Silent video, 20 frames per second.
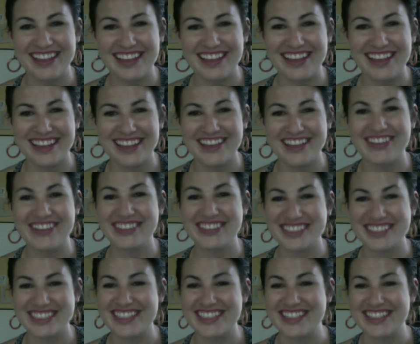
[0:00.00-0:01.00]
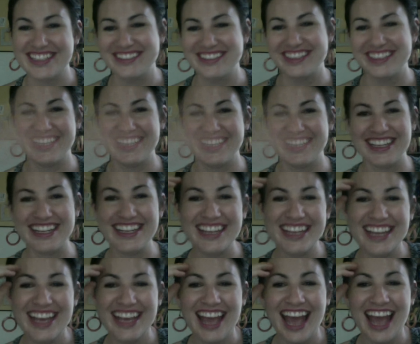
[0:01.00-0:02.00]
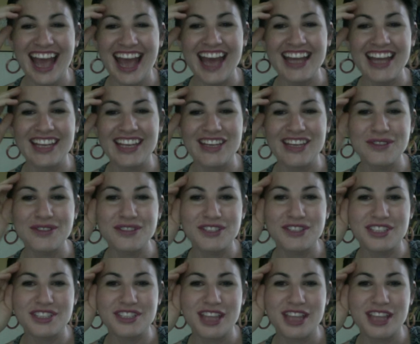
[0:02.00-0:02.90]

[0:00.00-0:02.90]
It was so good. Yeah. And he was just